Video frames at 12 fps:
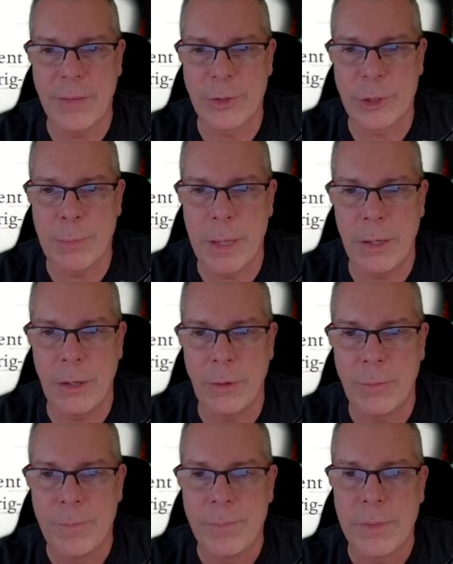
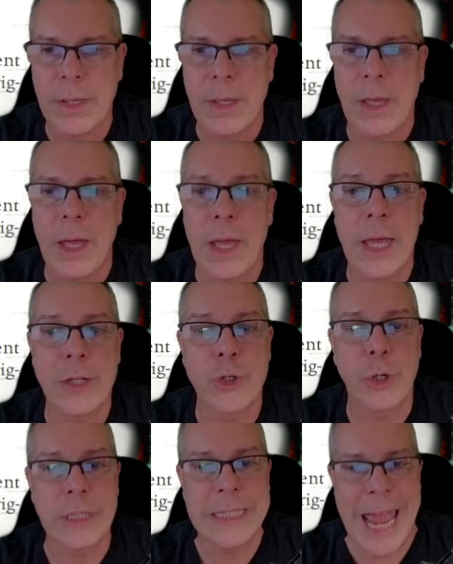spell. It
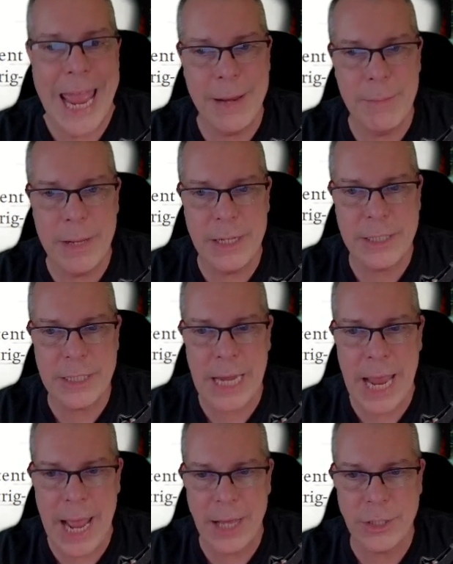took 10 minutes to
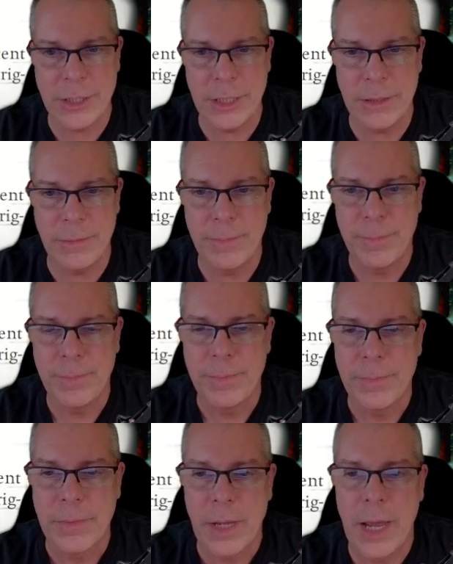cast it,
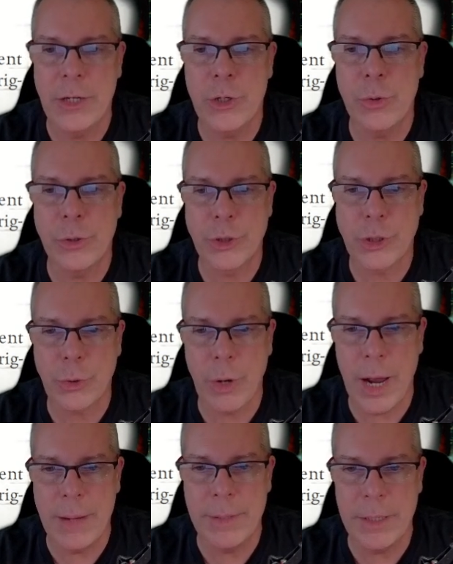and you
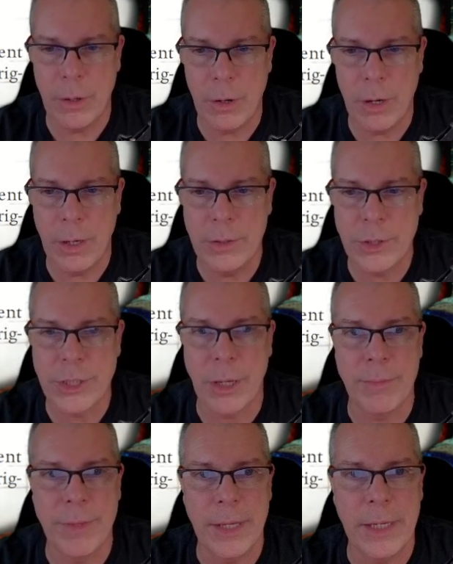inscribed it on
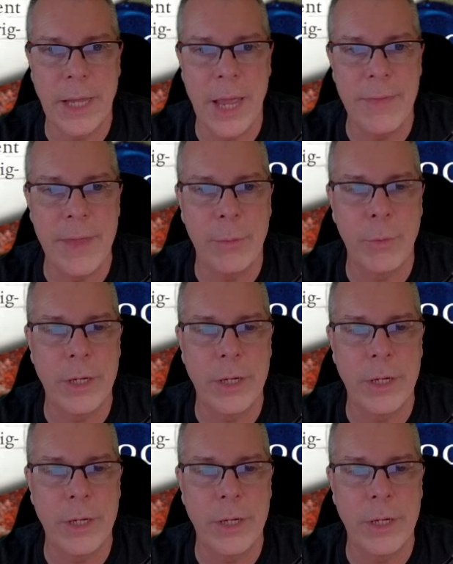something, and then when it's